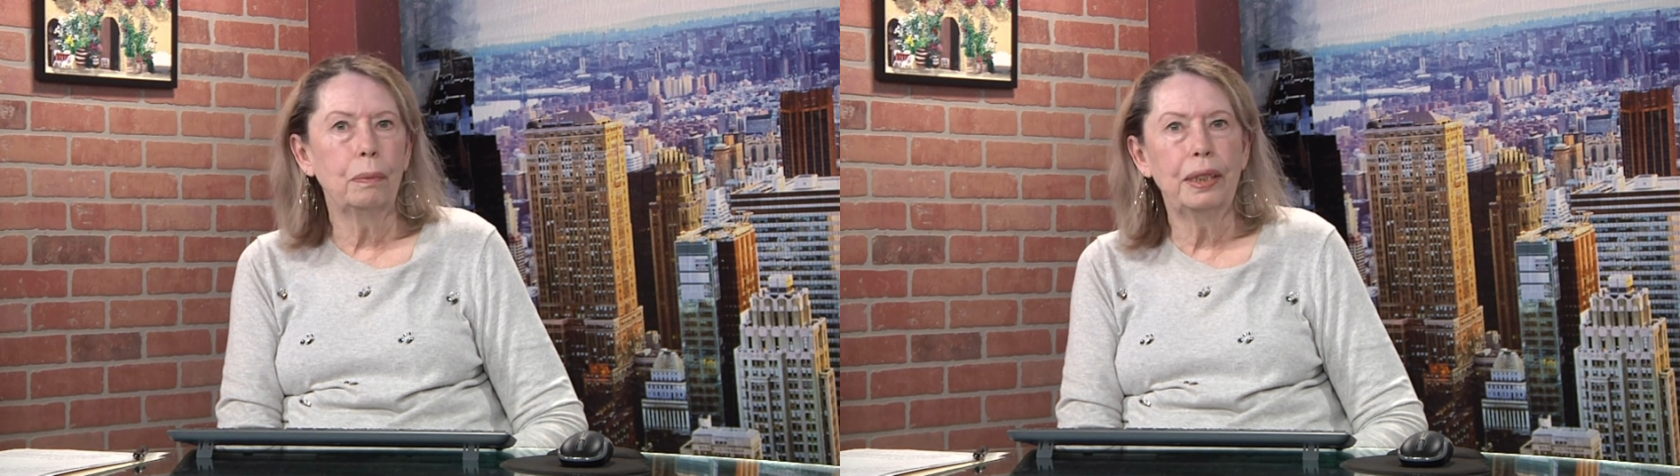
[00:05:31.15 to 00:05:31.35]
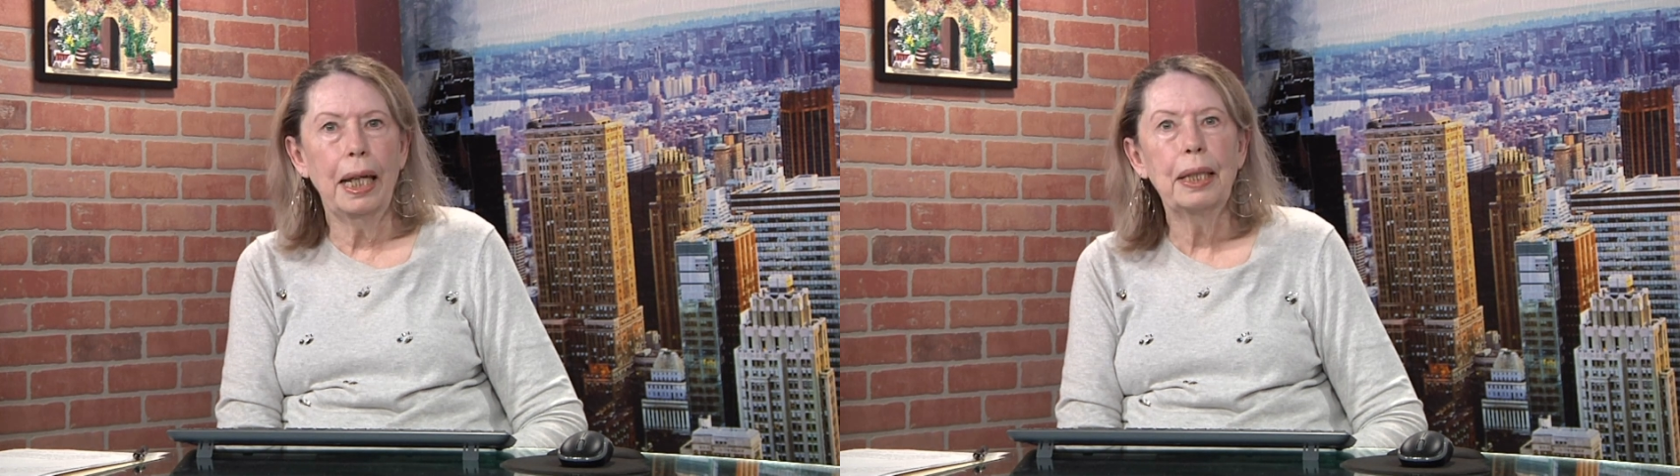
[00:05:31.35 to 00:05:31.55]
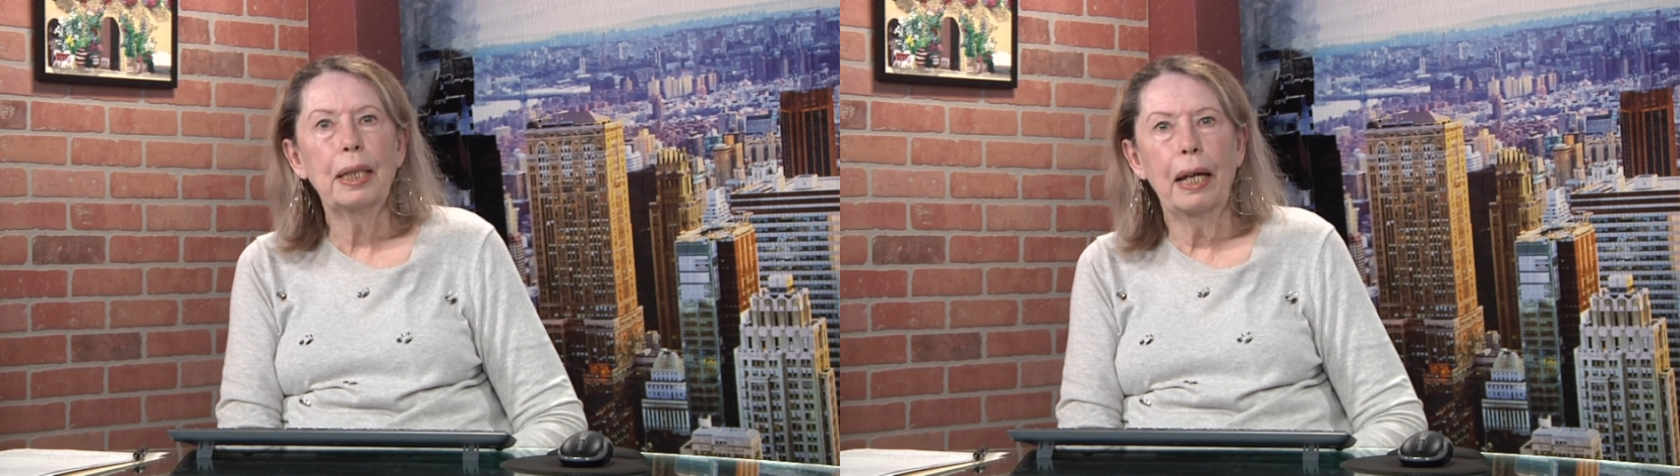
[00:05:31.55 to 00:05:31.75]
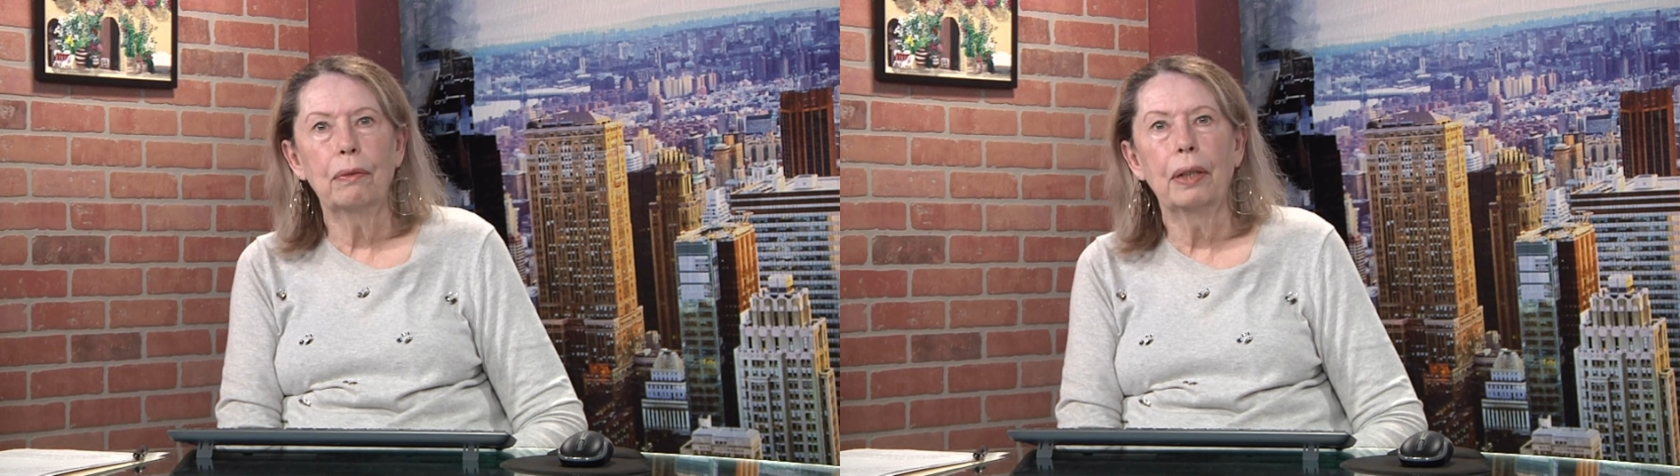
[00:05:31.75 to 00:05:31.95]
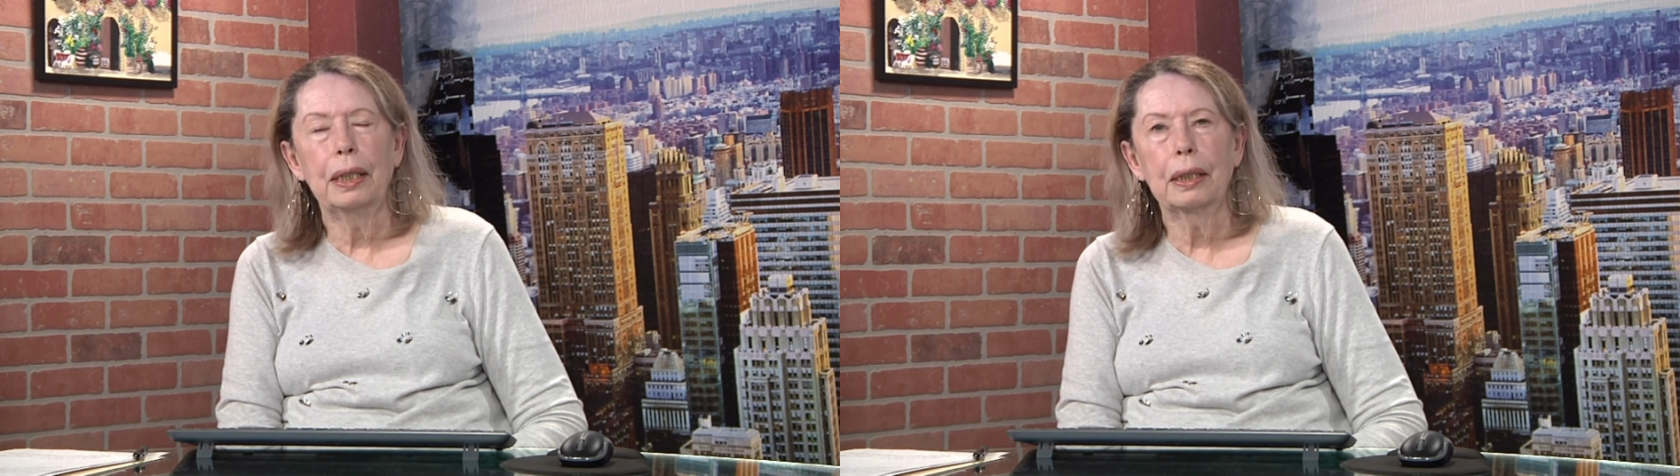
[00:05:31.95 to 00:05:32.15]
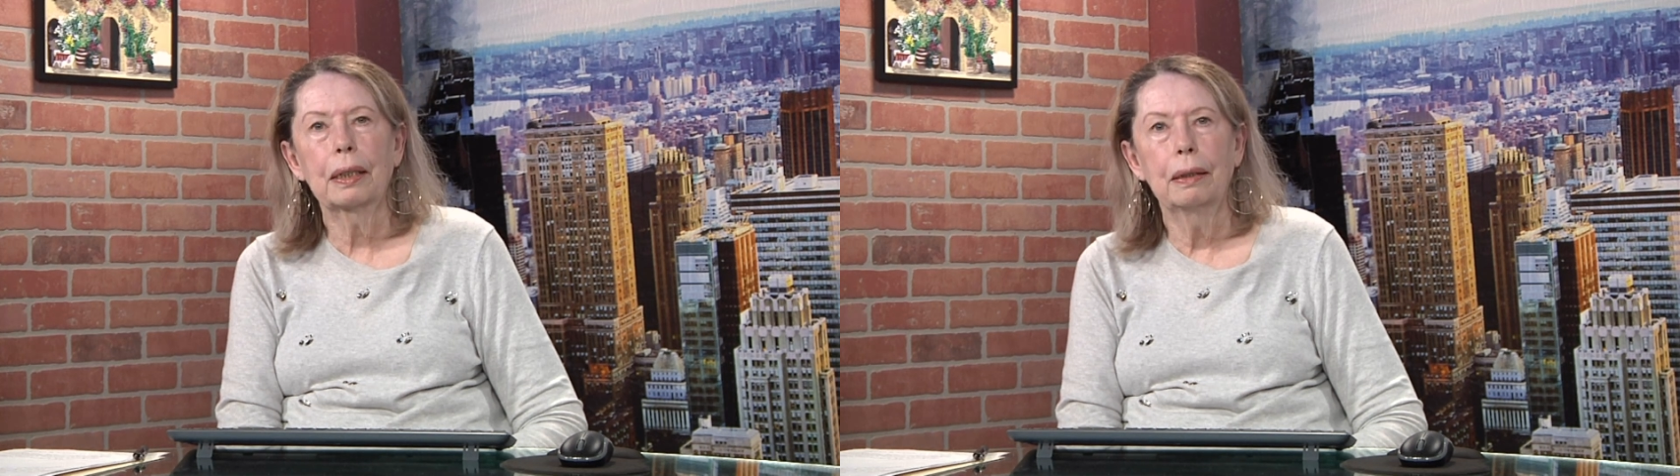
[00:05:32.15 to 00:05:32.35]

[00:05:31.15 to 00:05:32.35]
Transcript: take that risk?